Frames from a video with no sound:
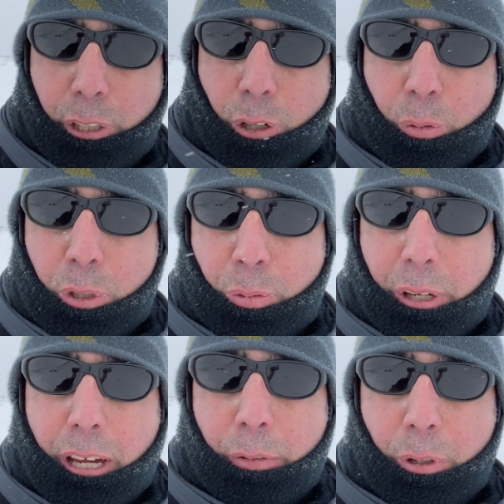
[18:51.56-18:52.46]
knowing which
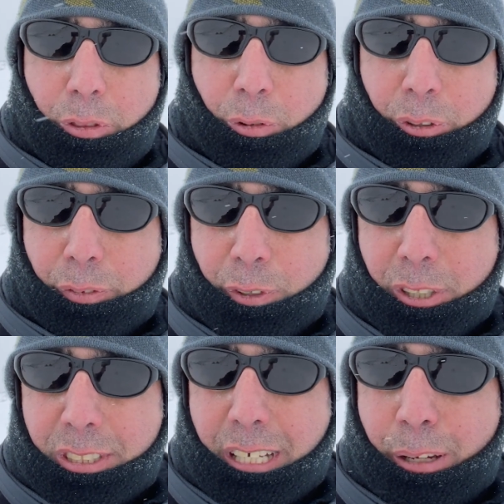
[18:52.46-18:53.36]
way I went through it the
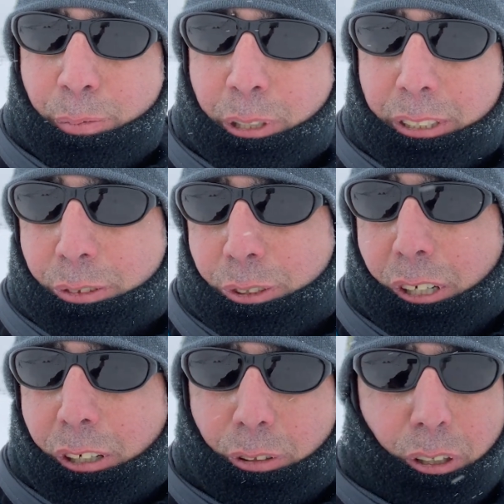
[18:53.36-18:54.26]
first time, because it was
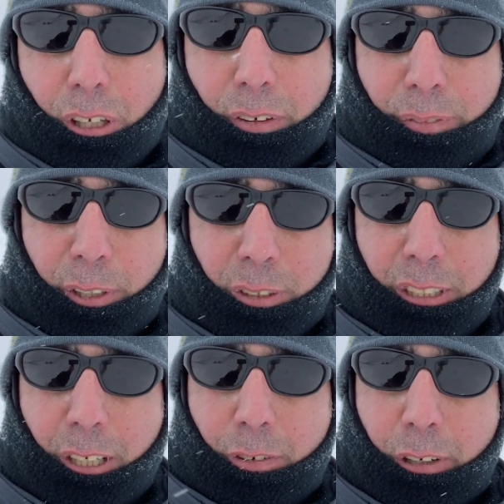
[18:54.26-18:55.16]
all filled
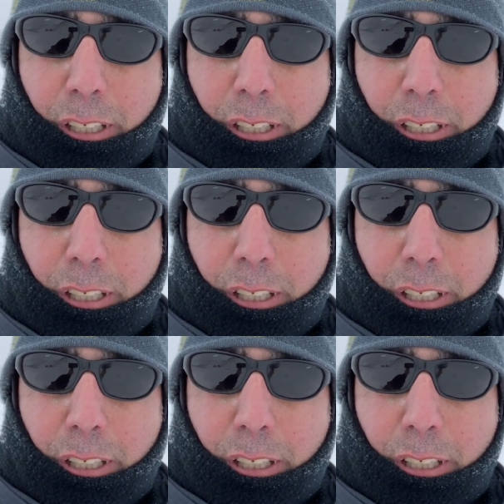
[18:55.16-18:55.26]
in already.